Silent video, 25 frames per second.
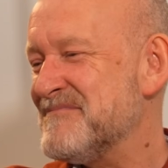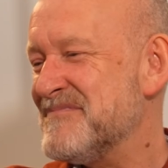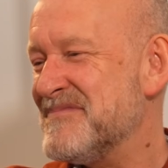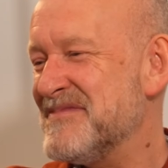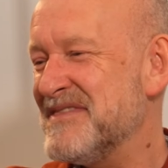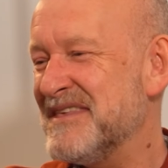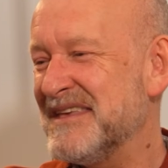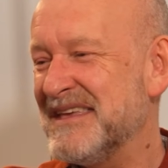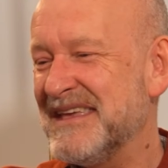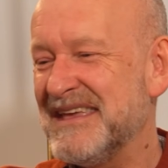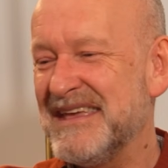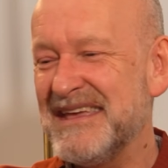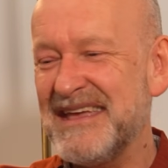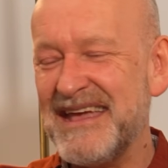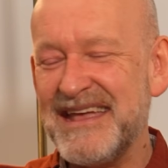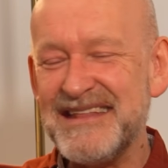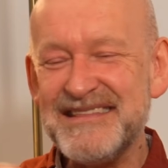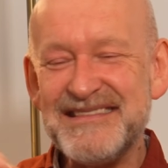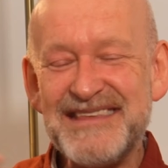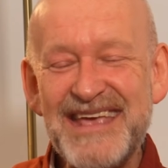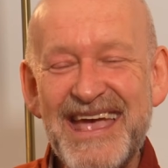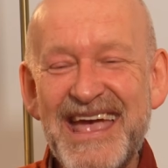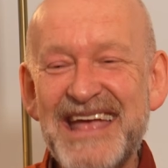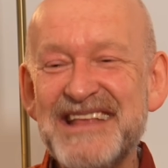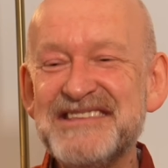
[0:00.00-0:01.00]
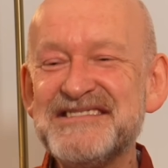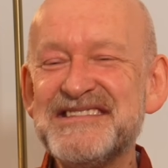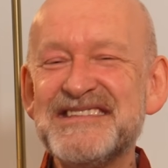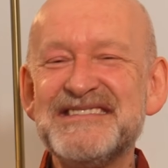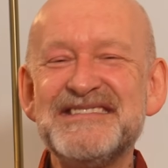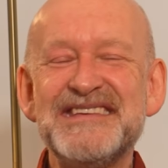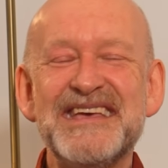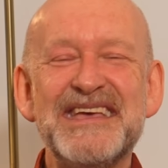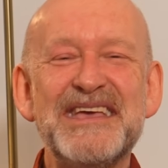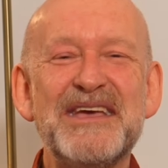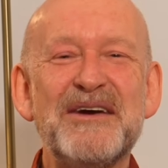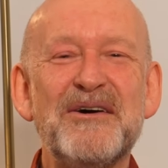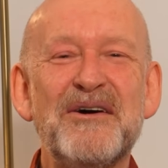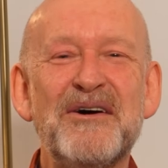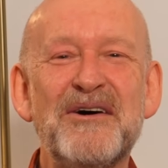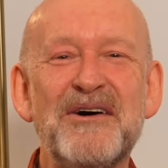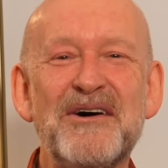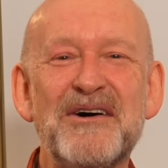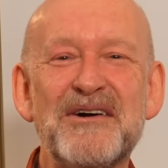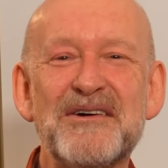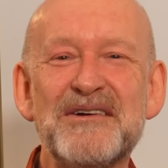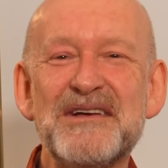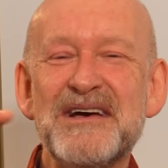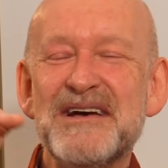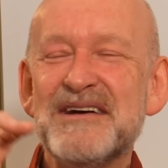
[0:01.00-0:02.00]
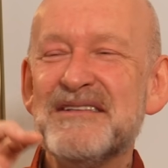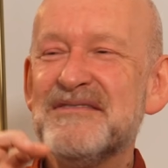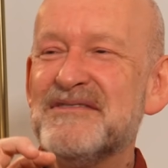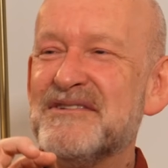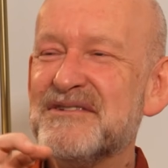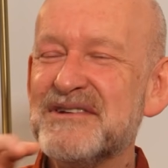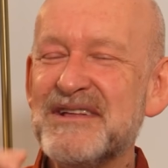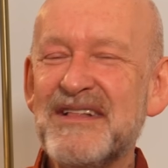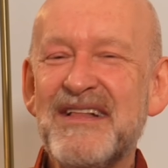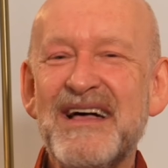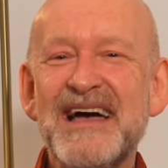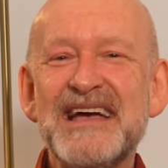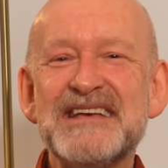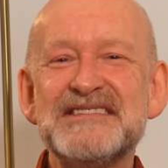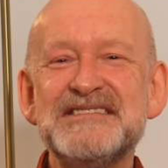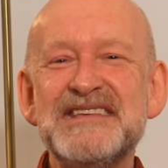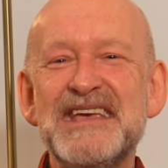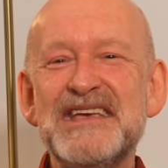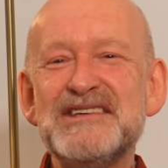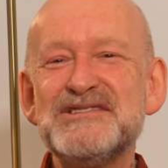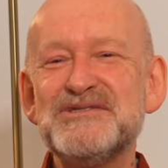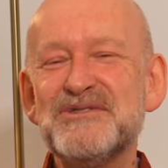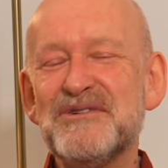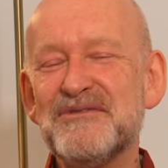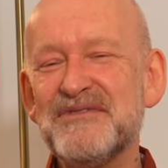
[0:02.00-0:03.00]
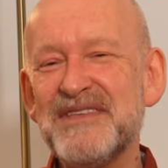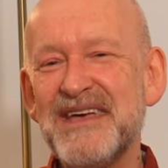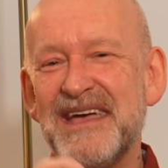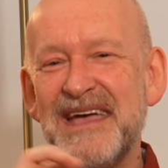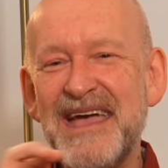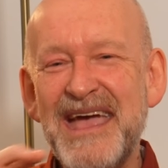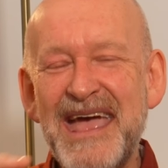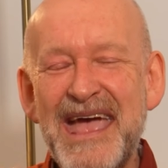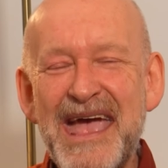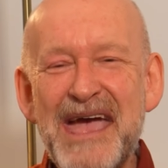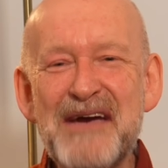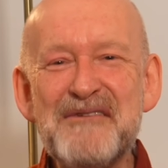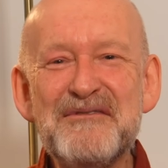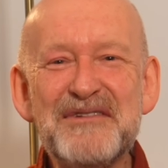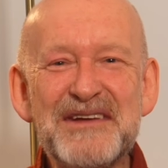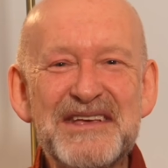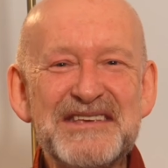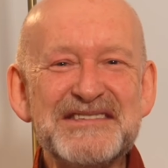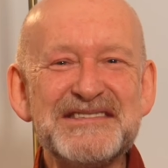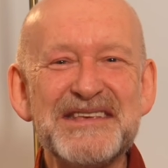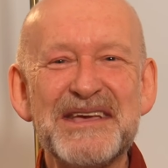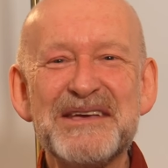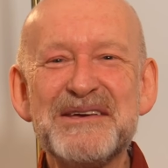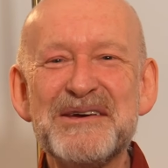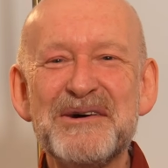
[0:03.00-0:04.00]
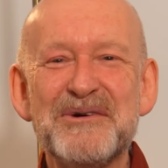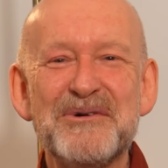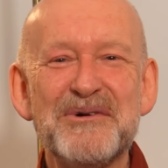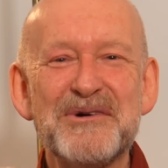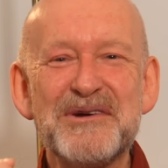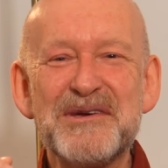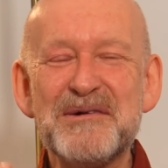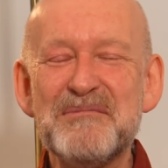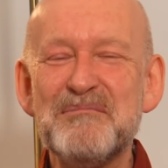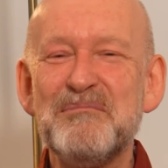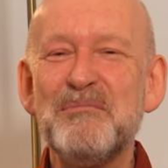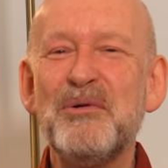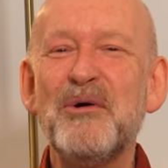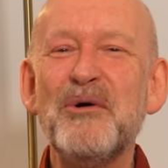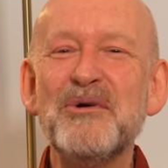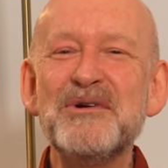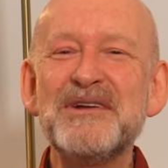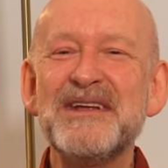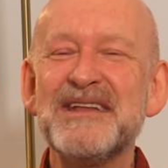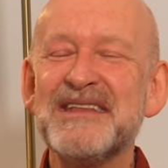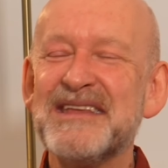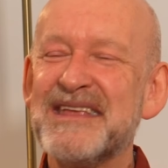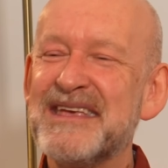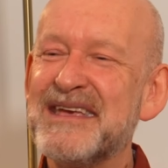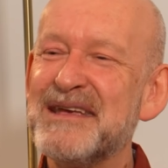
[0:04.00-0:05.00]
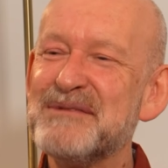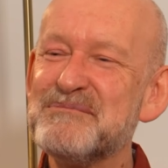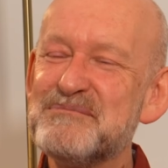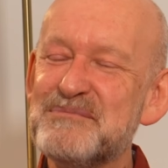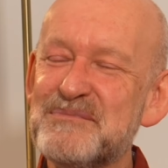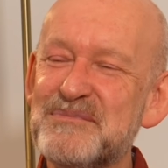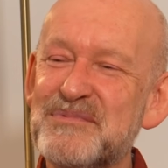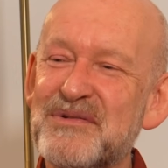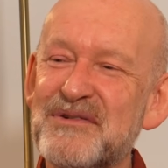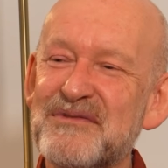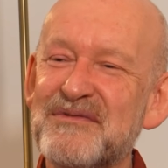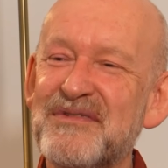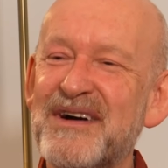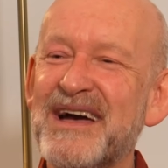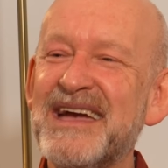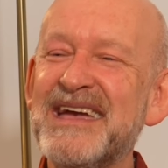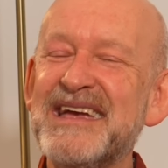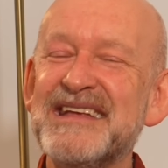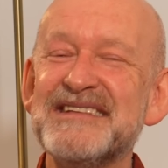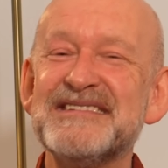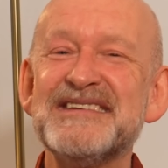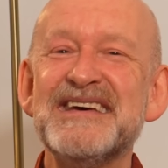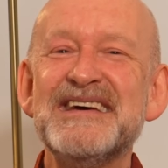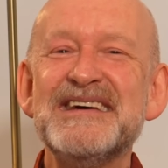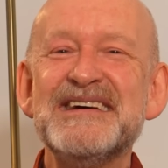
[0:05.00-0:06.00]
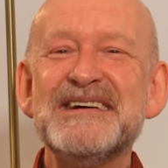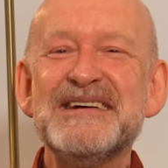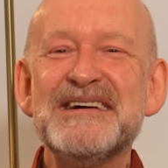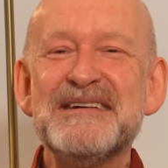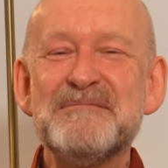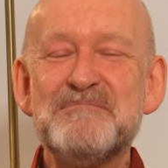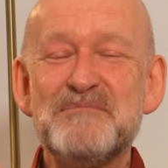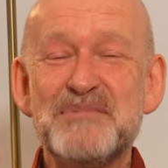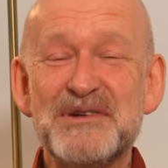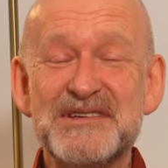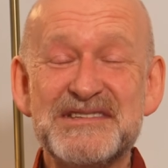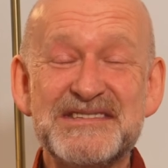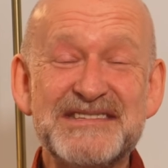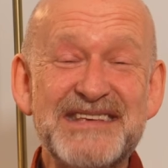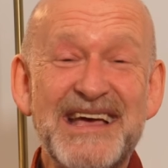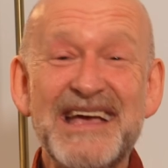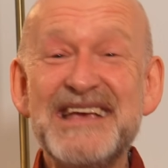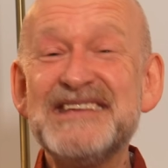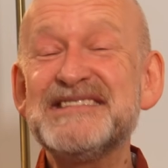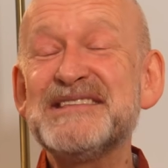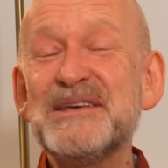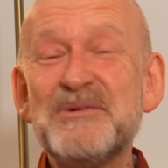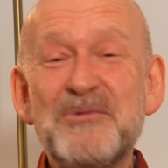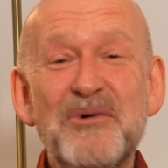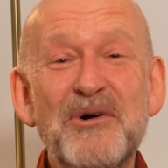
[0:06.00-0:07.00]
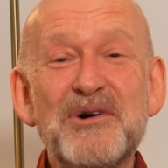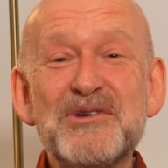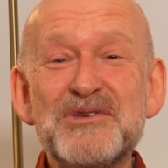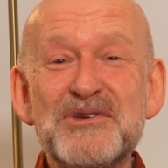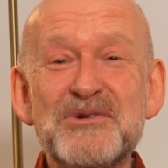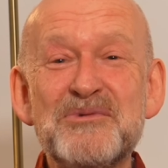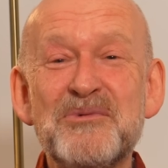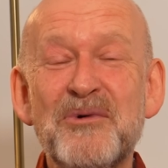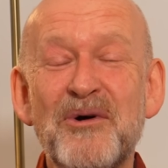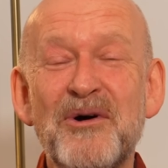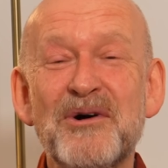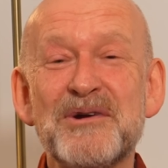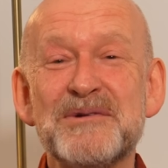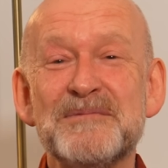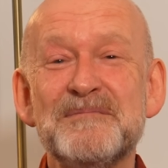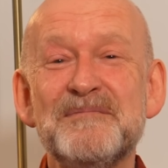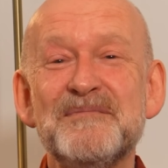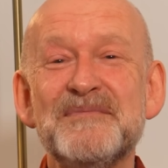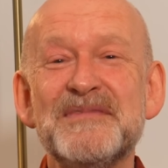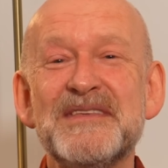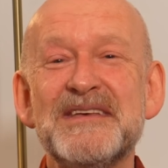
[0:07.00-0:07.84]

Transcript: the intensity or the relaxation of every single component can provide precisely what you want.